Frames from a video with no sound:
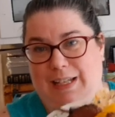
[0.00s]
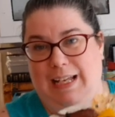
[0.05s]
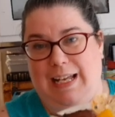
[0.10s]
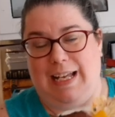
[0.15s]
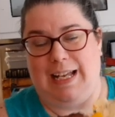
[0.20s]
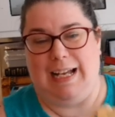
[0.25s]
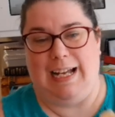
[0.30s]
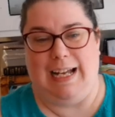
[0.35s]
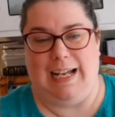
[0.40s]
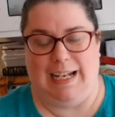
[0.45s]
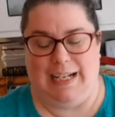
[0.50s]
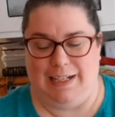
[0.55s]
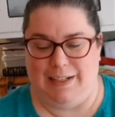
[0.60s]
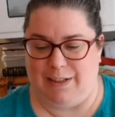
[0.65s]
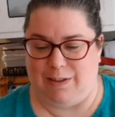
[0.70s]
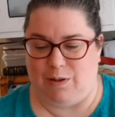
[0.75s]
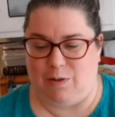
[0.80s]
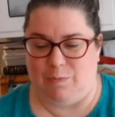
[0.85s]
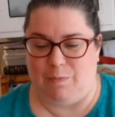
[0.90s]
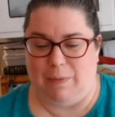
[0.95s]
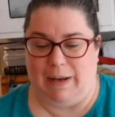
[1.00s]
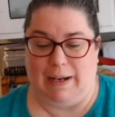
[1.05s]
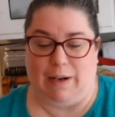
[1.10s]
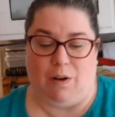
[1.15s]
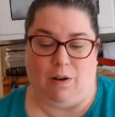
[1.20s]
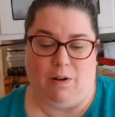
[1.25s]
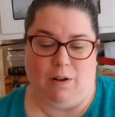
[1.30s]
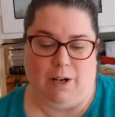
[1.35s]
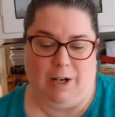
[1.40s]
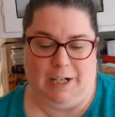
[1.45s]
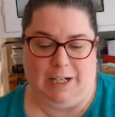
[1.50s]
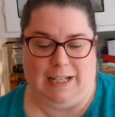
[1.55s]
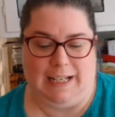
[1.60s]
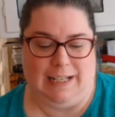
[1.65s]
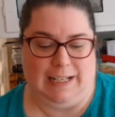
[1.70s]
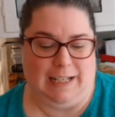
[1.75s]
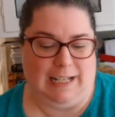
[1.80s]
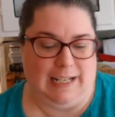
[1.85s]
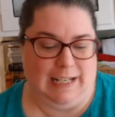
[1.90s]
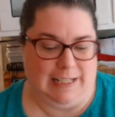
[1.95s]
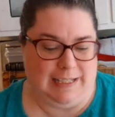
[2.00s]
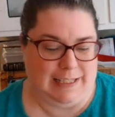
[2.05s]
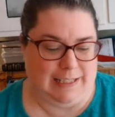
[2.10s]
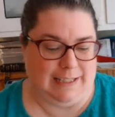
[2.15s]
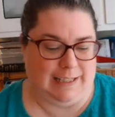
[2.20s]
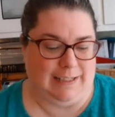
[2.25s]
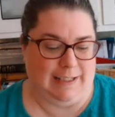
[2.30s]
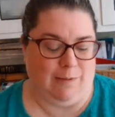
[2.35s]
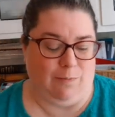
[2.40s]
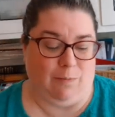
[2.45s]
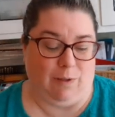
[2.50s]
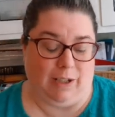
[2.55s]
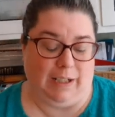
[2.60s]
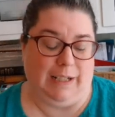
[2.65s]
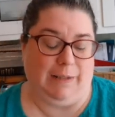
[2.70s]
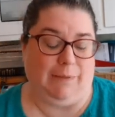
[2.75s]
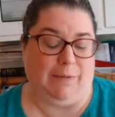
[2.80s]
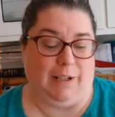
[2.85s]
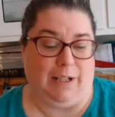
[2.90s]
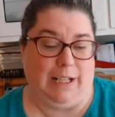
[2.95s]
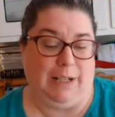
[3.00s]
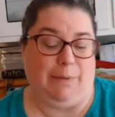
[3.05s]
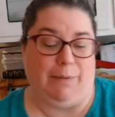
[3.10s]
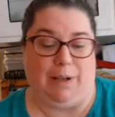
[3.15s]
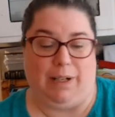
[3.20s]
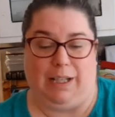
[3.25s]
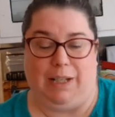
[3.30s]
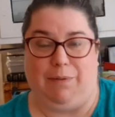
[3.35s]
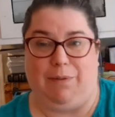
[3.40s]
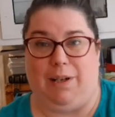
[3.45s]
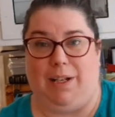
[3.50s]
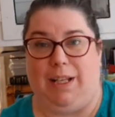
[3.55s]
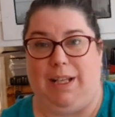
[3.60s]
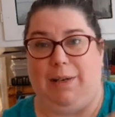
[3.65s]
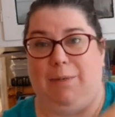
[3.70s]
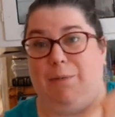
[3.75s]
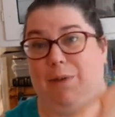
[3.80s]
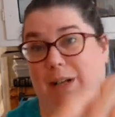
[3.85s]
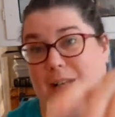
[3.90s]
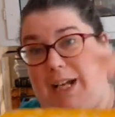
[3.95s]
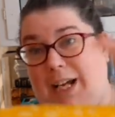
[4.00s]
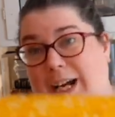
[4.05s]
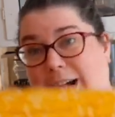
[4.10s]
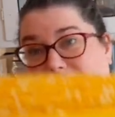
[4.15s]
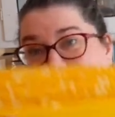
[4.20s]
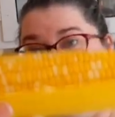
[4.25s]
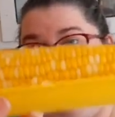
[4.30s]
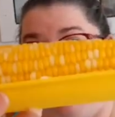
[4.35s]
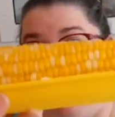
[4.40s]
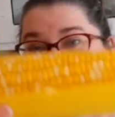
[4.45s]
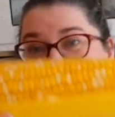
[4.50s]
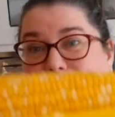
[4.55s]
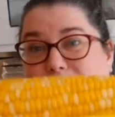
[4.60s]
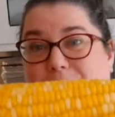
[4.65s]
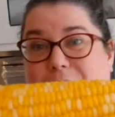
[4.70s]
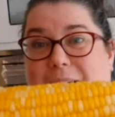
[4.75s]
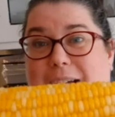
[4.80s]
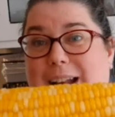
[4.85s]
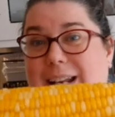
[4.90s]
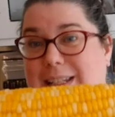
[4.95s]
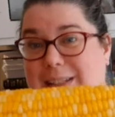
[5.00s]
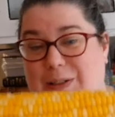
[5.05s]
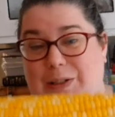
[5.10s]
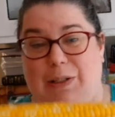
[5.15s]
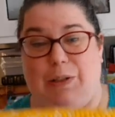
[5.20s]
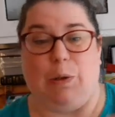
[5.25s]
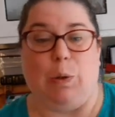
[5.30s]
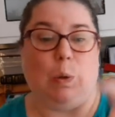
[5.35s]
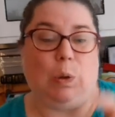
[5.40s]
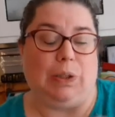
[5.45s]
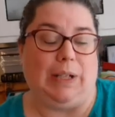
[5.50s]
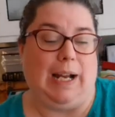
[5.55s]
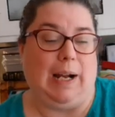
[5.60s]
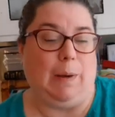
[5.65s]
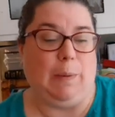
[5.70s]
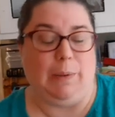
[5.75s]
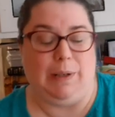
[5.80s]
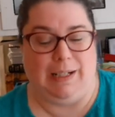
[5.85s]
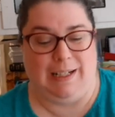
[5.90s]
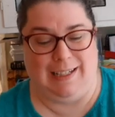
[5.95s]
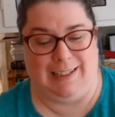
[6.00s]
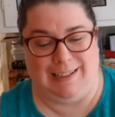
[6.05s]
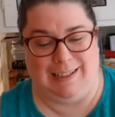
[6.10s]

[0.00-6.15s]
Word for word: and my corn it, it's really, really, really, really, really hot. So that is going to cool down.